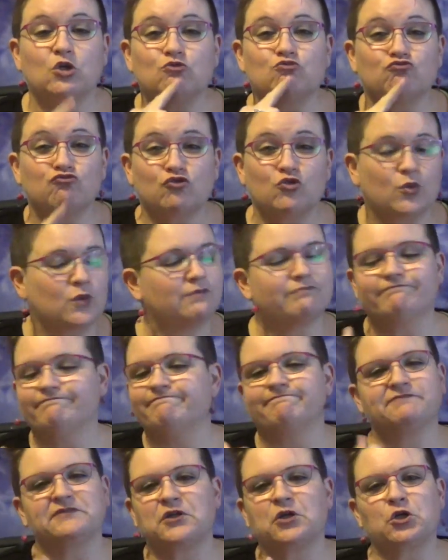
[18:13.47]
They thought that
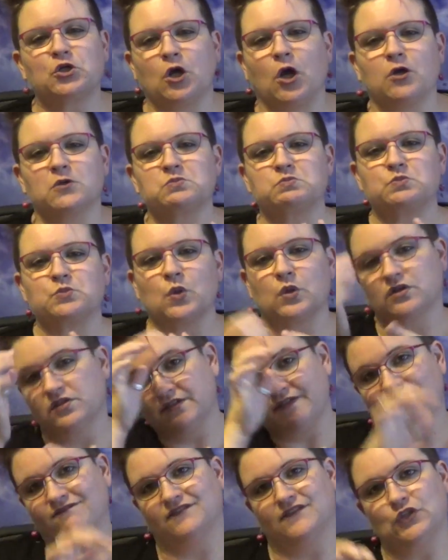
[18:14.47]
you would acquire the
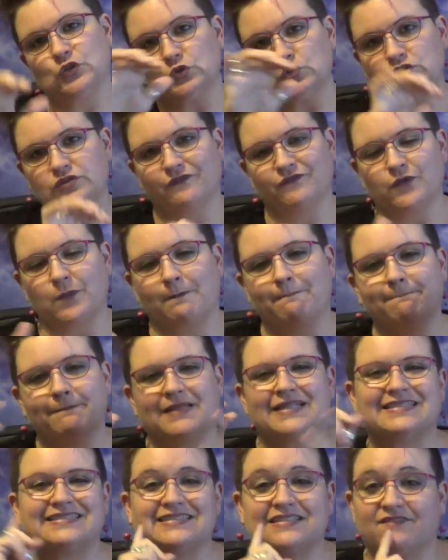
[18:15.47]
language faster, but it
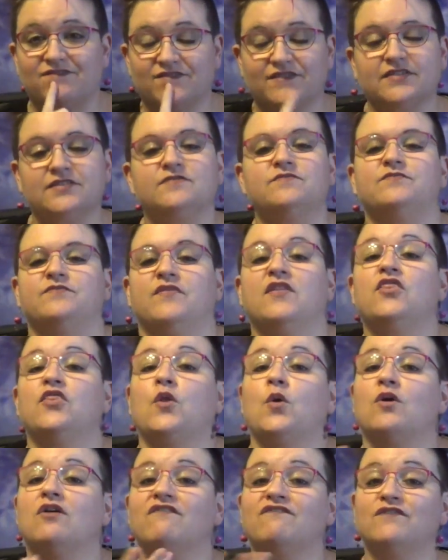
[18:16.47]
actually caused a lot more
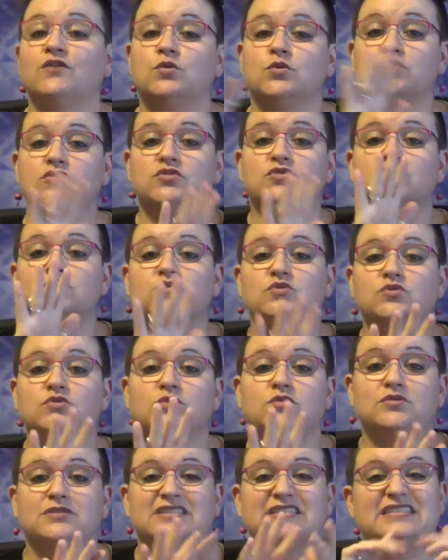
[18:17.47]
confusion for
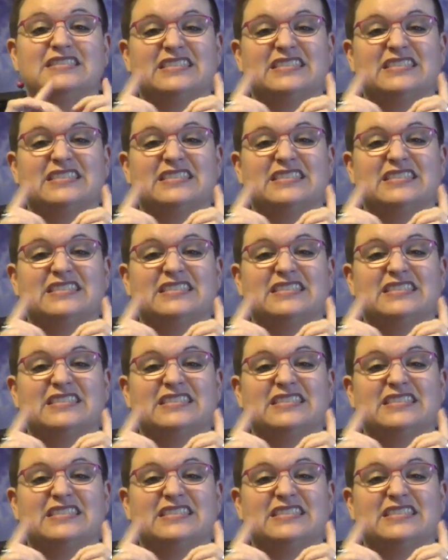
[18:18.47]
deaf,